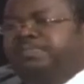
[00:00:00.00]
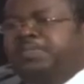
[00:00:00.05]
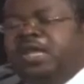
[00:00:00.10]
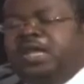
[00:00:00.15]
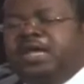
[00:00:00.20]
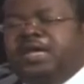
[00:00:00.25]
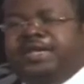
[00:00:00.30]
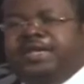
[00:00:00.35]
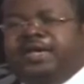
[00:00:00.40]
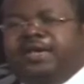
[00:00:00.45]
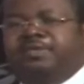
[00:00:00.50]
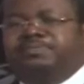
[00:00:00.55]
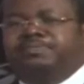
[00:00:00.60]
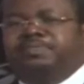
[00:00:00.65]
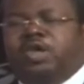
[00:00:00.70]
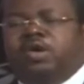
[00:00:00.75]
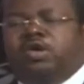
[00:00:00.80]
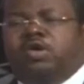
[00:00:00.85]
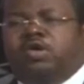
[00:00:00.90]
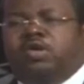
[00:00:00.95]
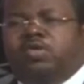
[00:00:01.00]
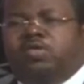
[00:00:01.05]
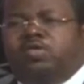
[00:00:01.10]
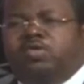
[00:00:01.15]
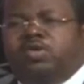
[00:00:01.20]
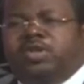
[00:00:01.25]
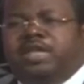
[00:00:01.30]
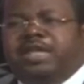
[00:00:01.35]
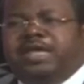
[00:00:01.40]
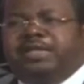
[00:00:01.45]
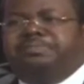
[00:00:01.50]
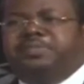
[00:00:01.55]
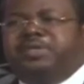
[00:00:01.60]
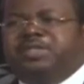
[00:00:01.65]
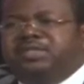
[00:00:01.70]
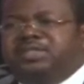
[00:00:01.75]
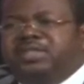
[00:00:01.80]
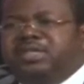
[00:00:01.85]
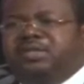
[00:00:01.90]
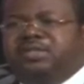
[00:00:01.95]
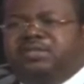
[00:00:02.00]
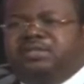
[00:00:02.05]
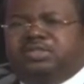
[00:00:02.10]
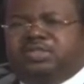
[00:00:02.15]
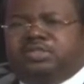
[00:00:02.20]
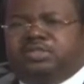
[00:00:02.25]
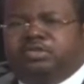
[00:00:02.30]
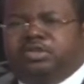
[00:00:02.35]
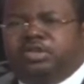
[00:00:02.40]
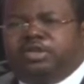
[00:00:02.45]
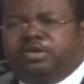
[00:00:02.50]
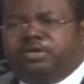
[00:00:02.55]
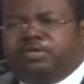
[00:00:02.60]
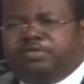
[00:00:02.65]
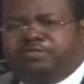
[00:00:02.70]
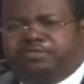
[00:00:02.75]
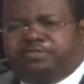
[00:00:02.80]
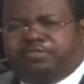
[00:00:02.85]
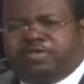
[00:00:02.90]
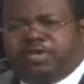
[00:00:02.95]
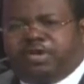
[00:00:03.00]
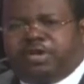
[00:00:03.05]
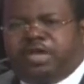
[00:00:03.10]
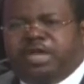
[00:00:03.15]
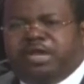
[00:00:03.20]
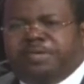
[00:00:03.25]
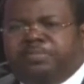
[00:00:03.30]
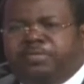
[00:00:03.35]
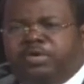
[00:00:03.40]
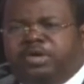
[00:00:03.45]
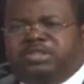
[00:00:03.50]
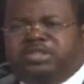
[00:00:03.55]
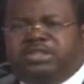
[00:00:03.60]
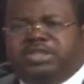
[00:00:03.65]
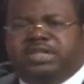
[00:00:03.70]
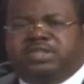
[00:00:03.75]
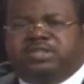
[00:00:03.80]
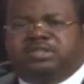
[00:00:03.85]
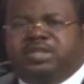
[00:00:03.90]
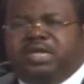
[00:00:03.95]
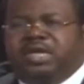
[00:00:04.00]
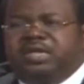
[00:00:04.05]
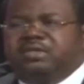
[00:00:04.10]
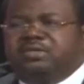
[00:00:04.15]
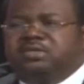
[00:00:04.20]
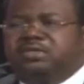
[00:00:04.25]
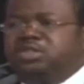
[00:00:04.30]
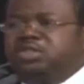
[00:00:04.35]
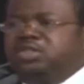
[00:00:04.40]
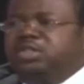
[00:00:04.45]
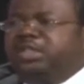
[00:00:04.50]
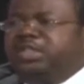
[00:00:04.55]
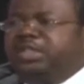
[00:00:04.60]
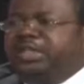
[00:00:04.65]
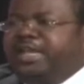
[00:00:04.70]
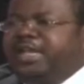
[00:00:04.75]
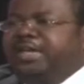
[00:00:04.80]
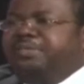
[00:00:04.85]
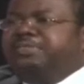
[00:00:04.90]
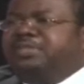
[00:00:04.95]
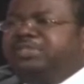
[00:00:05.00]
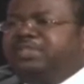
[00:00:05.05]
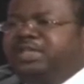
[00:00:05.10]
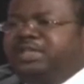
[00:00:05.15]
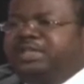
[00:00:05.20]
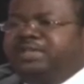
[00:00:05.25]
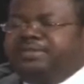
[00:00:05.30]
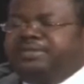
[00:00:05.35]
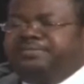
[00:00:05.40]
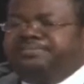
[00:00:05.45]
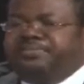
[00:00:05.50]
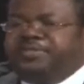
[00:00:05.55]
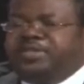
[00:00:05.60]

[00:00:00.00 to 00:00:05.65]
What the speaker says: Now, let me tell the story of a multinational institution in MTN